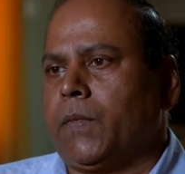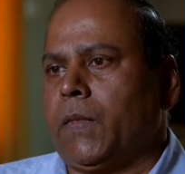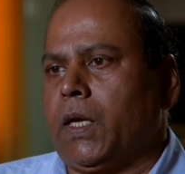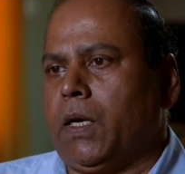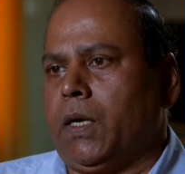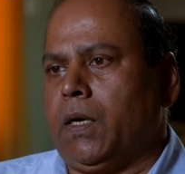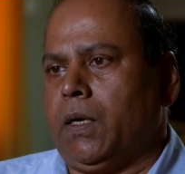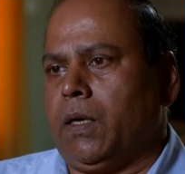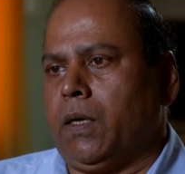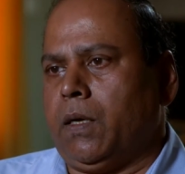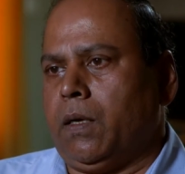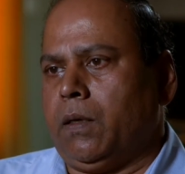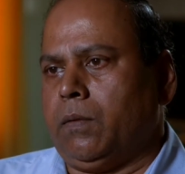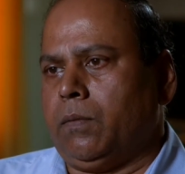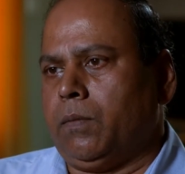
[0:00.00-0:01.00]
And
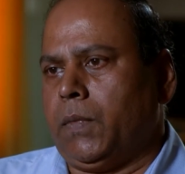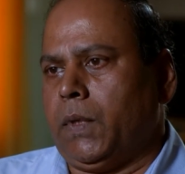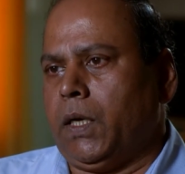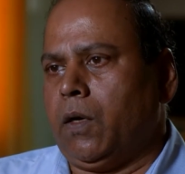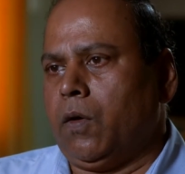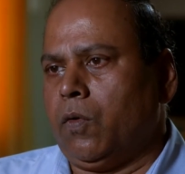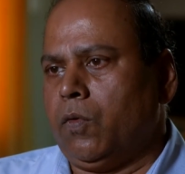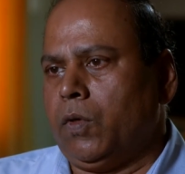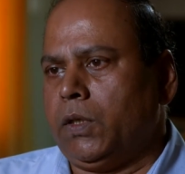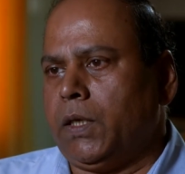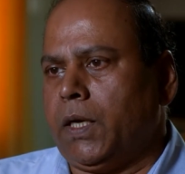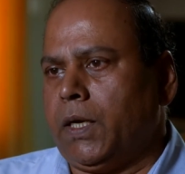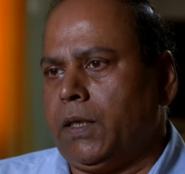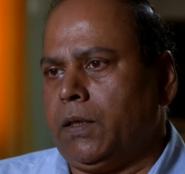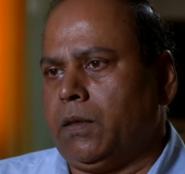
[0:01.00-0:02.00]
uh, along with
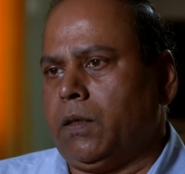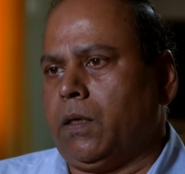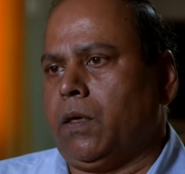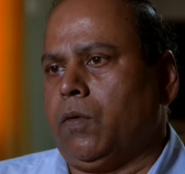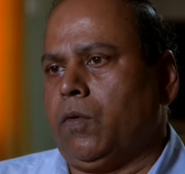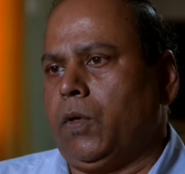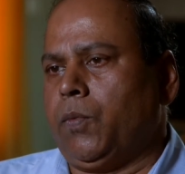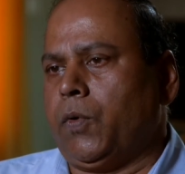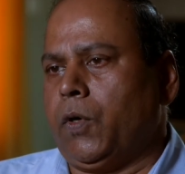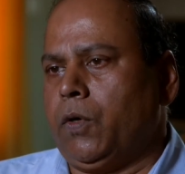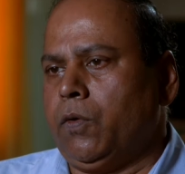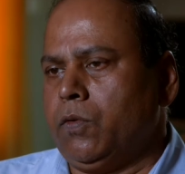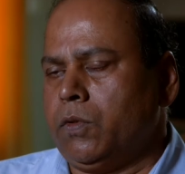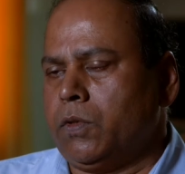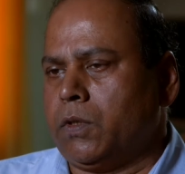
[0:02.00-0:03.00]
that, uh, we
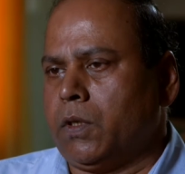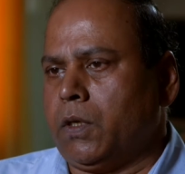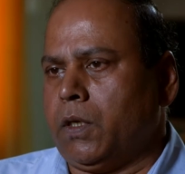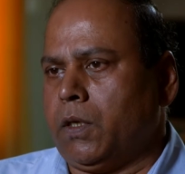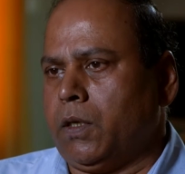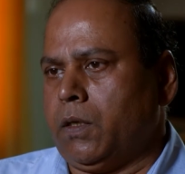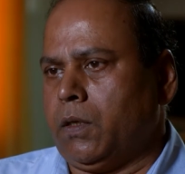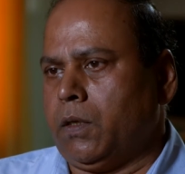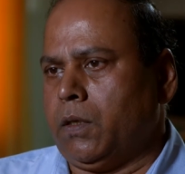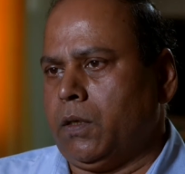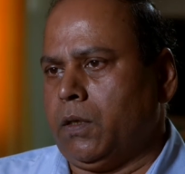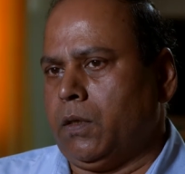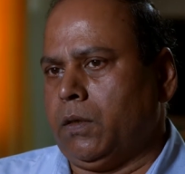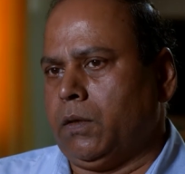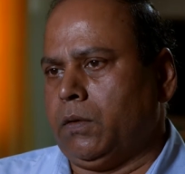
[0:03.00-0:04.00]
produce uh,
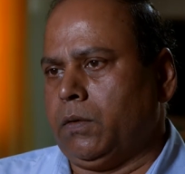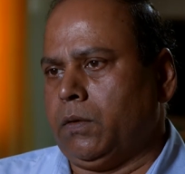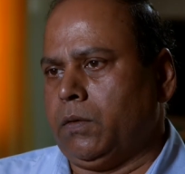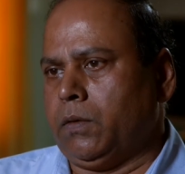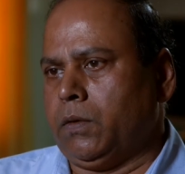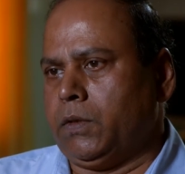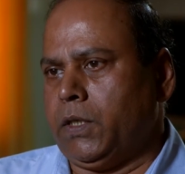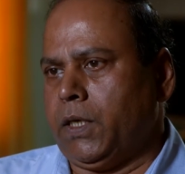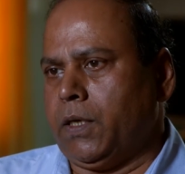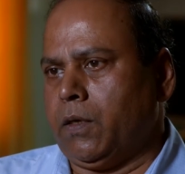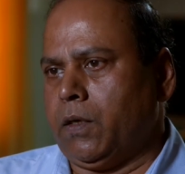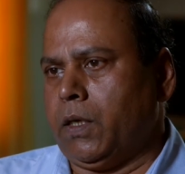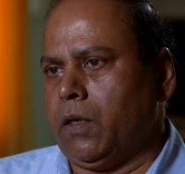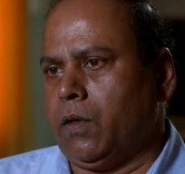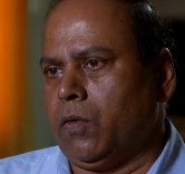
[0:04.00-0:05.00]
uh, G
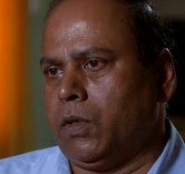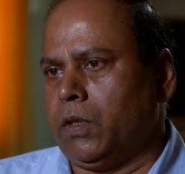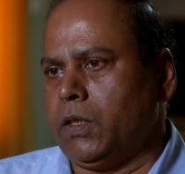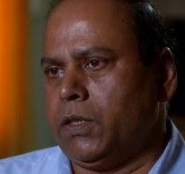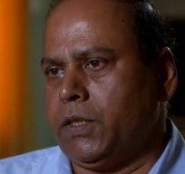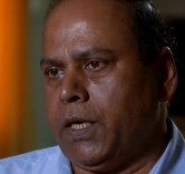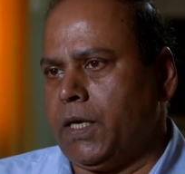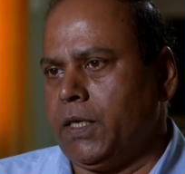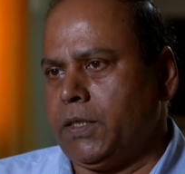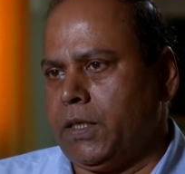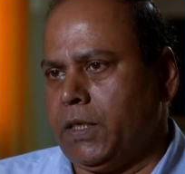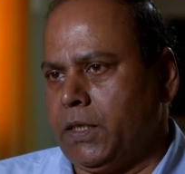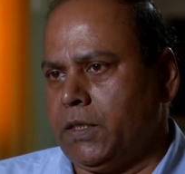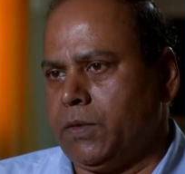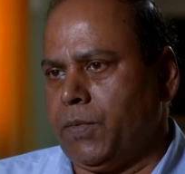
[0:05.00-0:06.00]
along with the G I
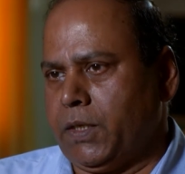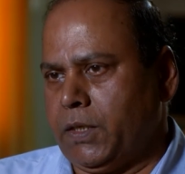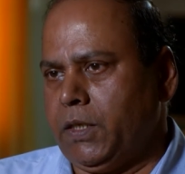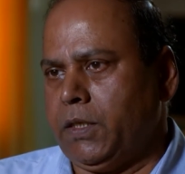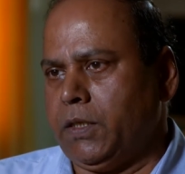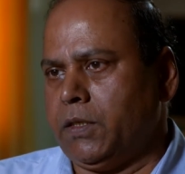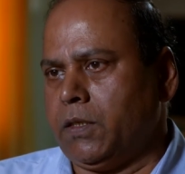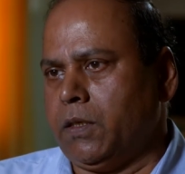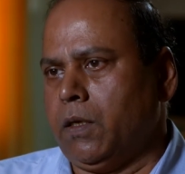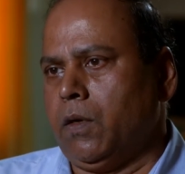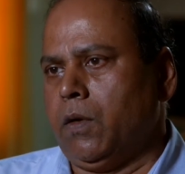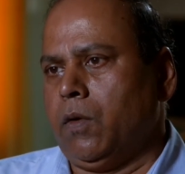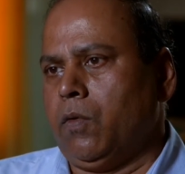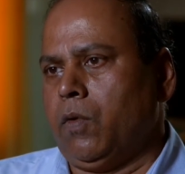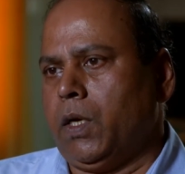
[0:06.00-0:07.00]
series machines,
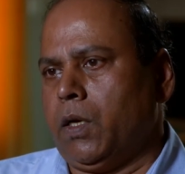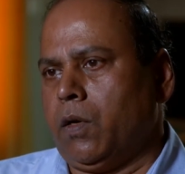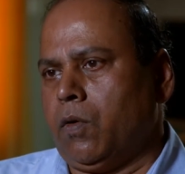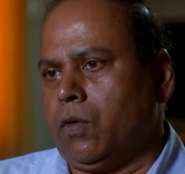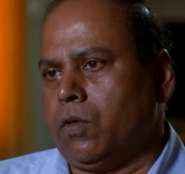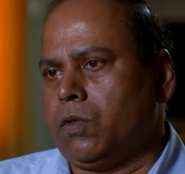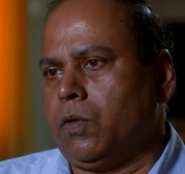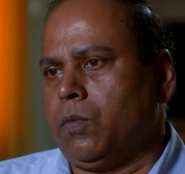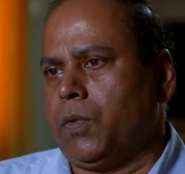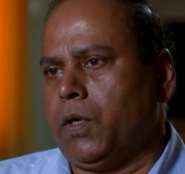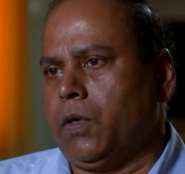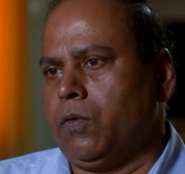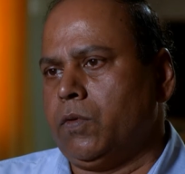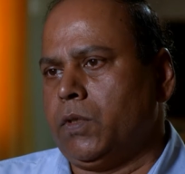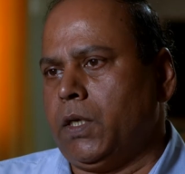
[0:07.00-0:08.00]
we are also
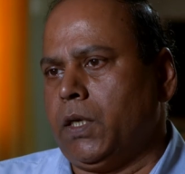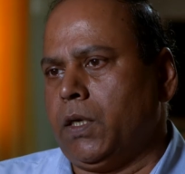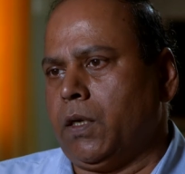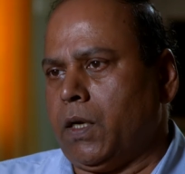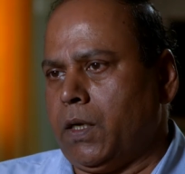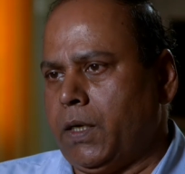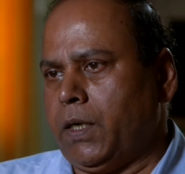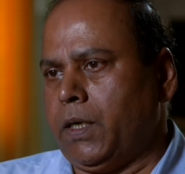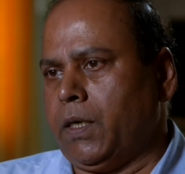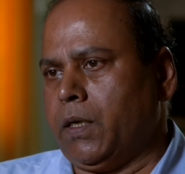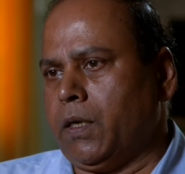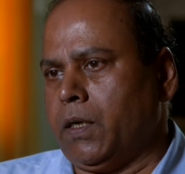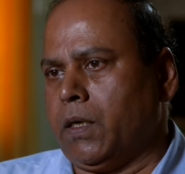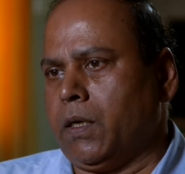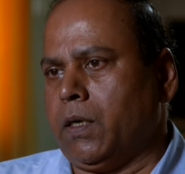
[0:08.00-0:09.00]
producing one hundred
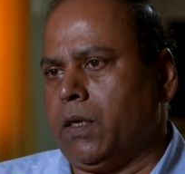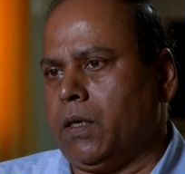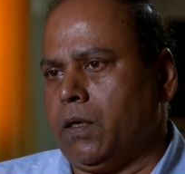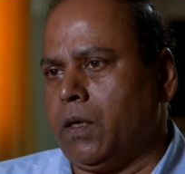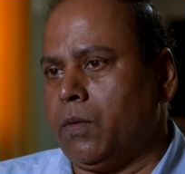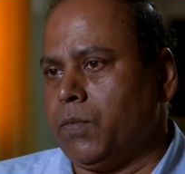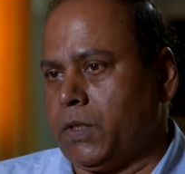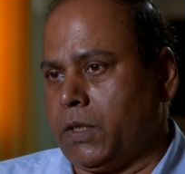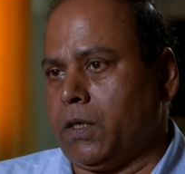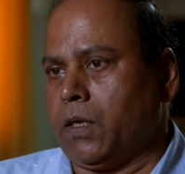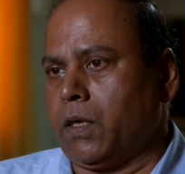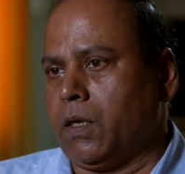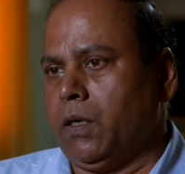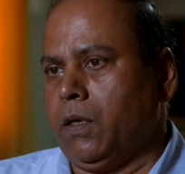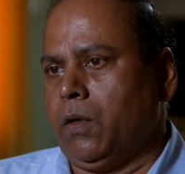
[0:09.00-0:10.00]
ton uh, dump
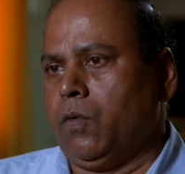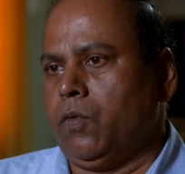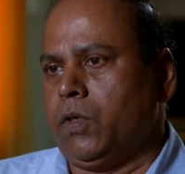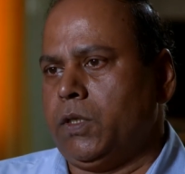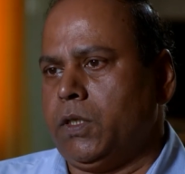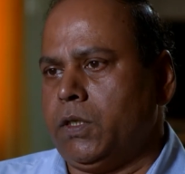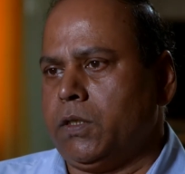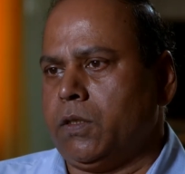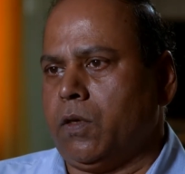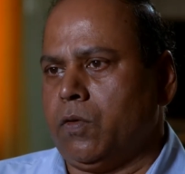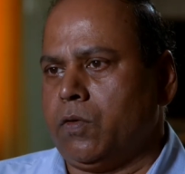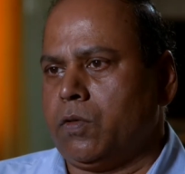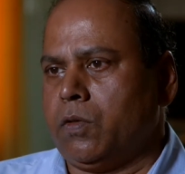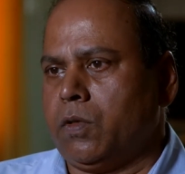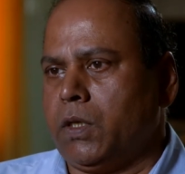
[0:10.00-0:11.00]
truck, which is
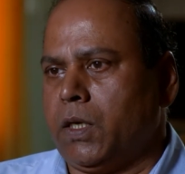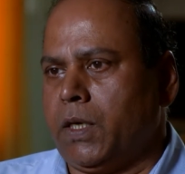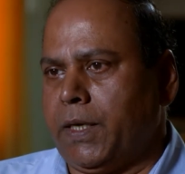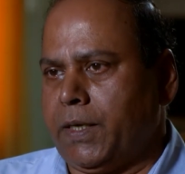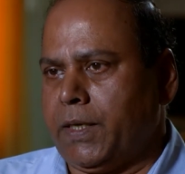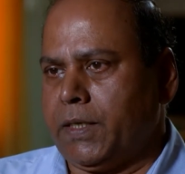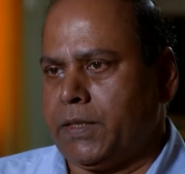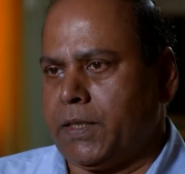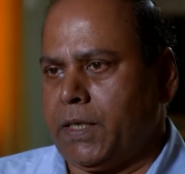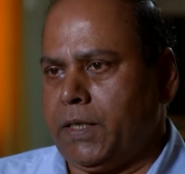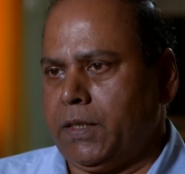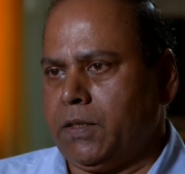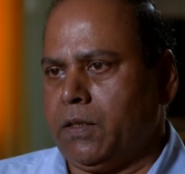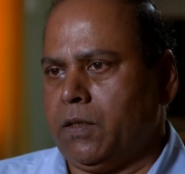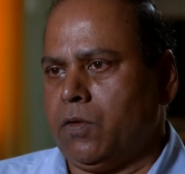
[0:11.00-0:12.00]
also the latest
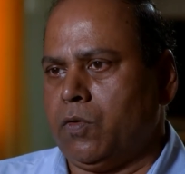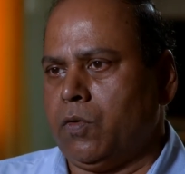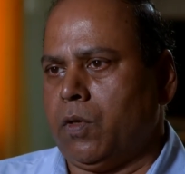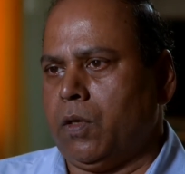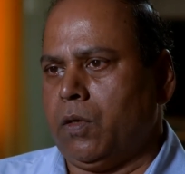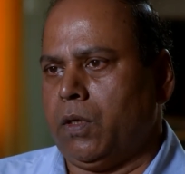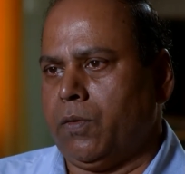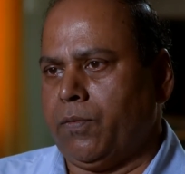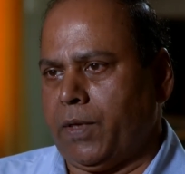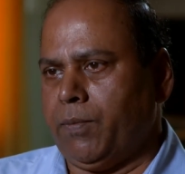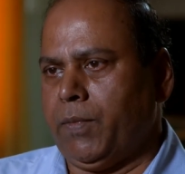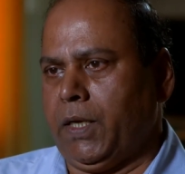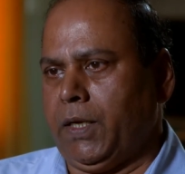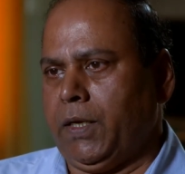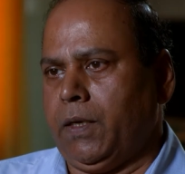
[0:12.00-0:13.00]
addition to the
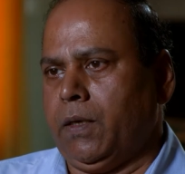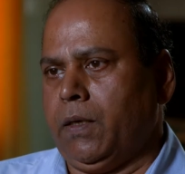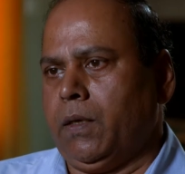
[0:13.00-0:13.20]
family.